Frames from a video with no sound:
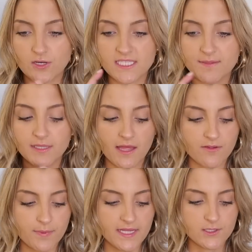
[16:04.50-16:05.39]
crazy, but
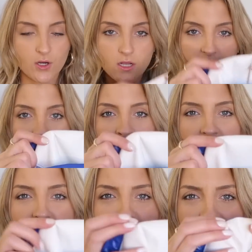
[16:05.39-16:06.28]
leather pants are awesome.
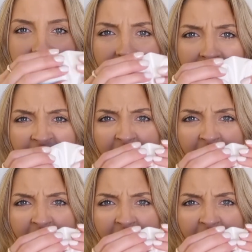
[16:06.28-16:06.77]
They have this like